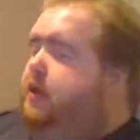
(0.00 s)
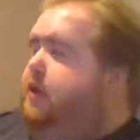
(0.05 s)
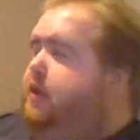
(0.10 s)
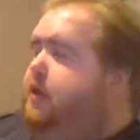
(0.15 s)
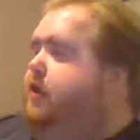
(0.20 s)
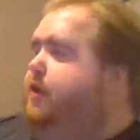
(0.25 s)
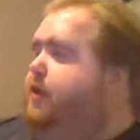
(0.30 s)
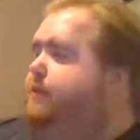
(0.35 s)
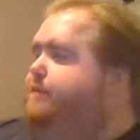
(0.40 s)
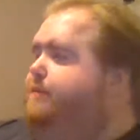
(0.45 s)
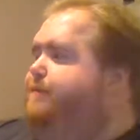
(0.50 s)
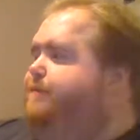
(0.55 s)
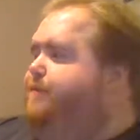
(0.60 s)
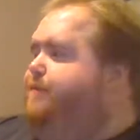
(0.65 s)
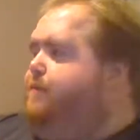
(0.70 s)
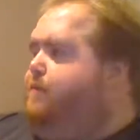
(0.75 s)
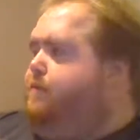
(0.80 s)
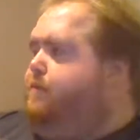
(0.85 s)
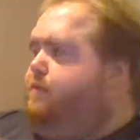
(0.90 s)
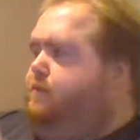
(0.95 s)
But
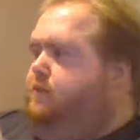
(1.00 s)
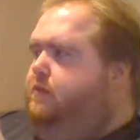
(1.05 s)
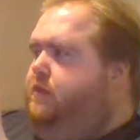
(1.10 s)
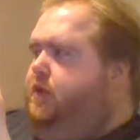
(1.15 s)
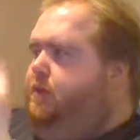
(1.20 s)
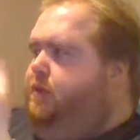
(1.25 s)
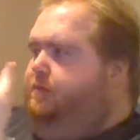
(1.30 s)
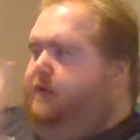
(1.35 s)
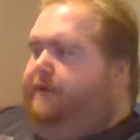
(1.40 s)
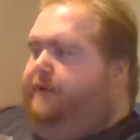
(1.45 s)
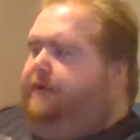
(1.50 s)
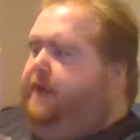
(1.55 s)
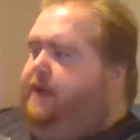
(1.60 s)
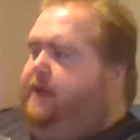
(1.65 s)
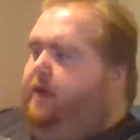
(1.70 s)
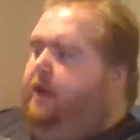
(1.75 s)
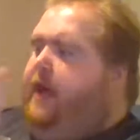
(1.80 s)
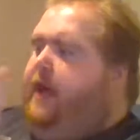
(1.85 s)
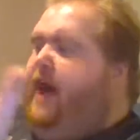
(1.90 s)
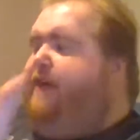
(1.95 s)
if I
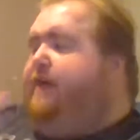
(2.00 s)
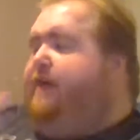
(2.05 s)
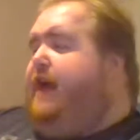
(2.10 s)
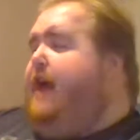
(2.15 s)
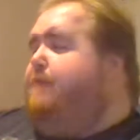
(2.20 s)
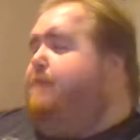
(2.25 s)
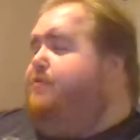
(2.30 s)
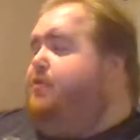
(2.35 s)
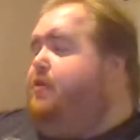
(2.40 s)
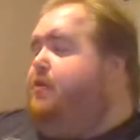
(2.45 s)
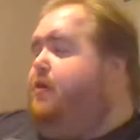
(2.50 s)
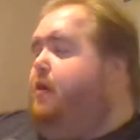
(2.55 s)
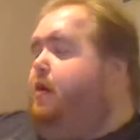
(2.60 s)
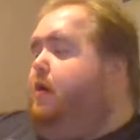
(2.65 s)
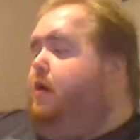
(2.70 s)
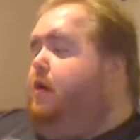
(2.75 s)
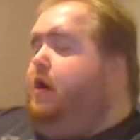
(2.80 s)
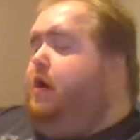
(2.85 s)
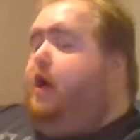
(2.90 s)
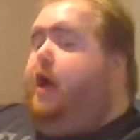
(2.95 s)
don't have a capture
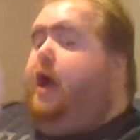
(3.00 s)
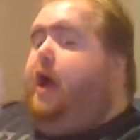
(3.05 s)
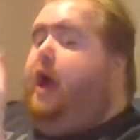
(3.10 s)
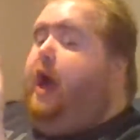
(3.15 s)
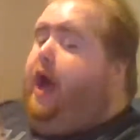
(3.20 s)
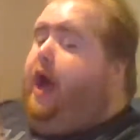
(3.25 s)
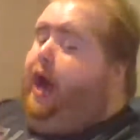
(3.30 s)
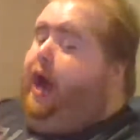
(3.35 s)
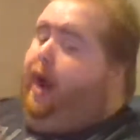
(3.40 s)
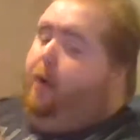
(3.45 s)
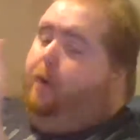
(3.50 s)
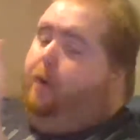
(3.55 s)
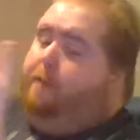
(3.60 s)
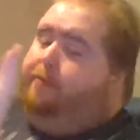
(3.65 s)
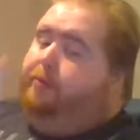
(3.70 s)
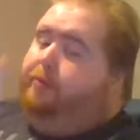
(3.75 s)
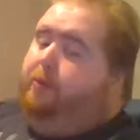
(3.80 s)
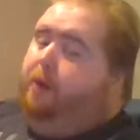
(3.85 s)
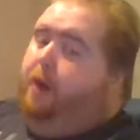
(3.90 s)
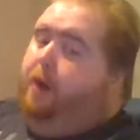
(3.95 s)
card, I will
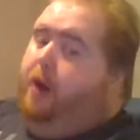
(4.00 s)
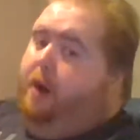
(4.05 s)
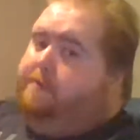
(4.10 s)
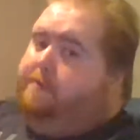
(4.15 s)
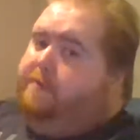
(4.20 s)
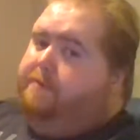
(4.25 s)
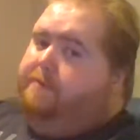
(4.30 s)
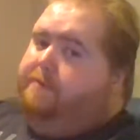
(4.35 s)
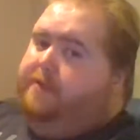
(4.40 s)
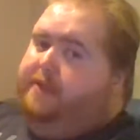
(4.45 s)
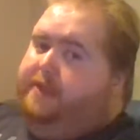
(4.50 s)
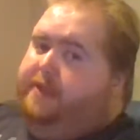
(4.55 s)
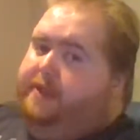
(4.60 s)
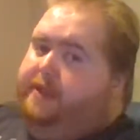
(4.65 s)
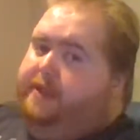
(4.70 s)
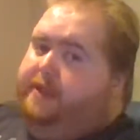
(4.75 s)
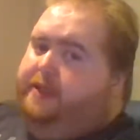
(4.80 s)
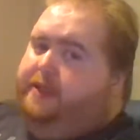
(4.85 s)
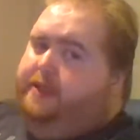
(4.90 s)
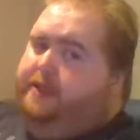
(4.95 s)

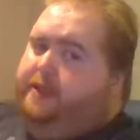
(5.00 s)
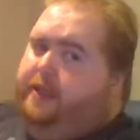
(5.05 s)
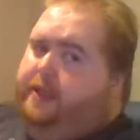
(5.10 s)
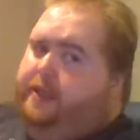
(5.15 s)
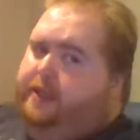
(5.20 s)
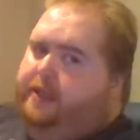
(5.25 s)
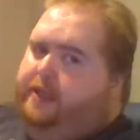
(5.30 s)
probably